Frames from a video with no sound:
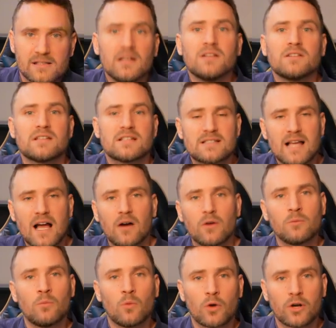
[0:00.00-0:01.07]
to sound
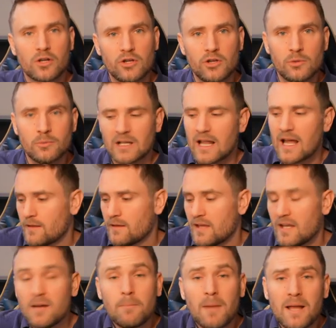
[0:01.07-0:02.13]
more human-like.
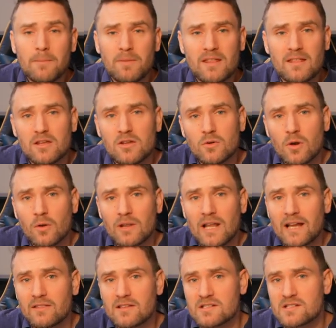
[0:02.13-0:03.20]
And it might be that you don't
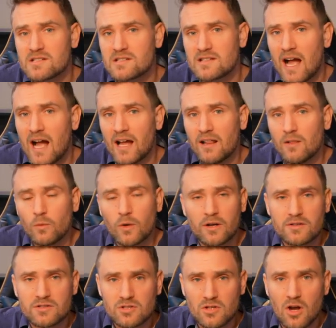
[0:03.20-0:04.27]
like the style where
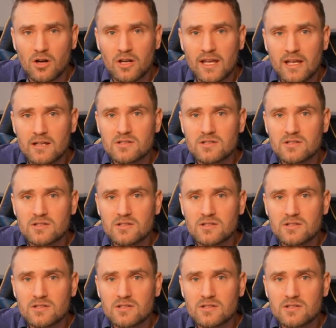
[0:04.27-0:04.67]
it's talking,